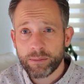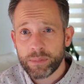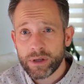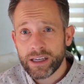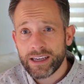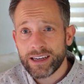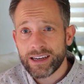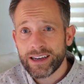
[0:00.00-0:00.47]

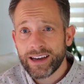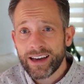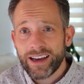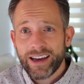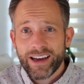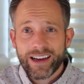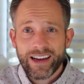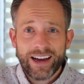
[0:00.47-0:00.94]
be
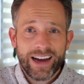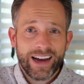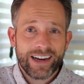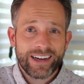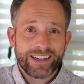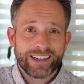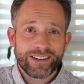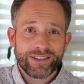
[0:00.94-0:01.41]

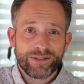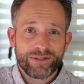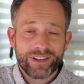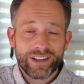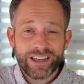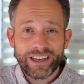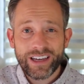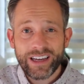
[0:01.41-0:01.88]
kind
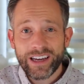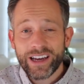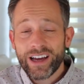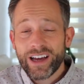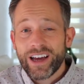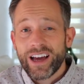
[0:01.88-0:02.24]
of the